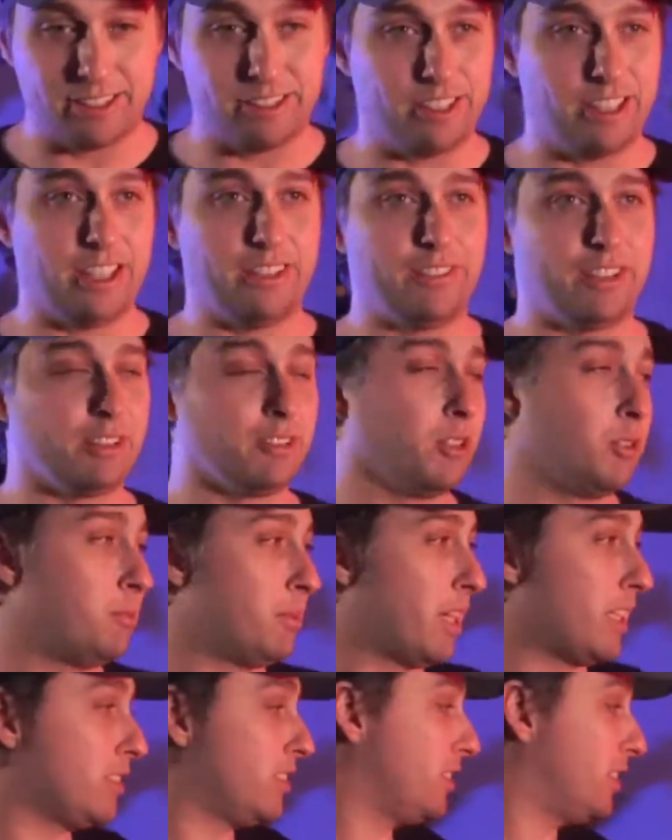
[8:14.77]
in the living room
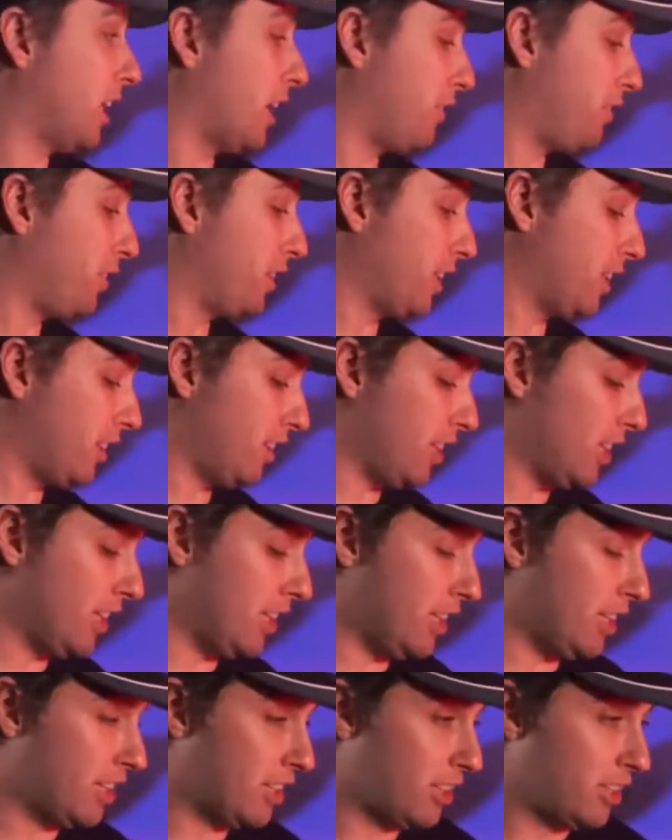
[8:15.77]
has
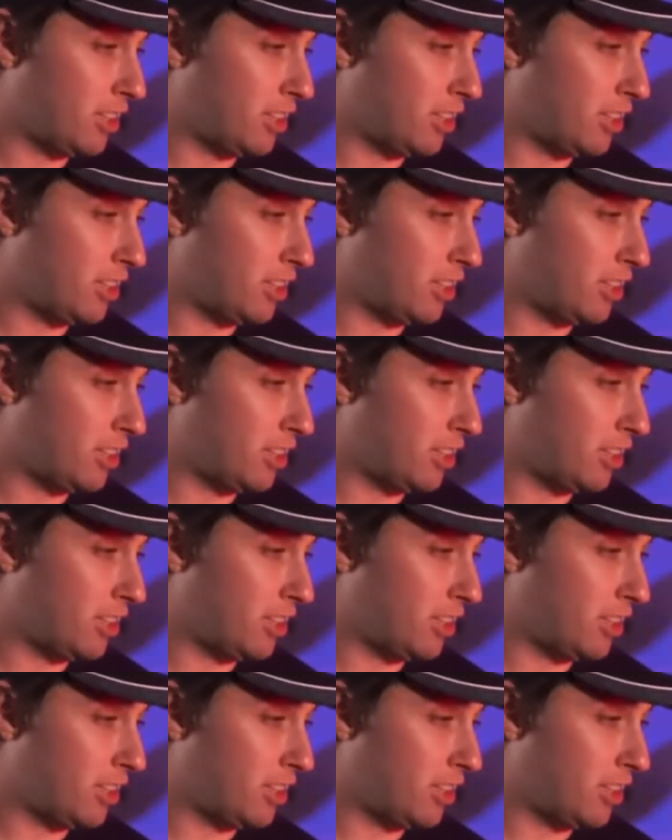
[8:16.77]
definitely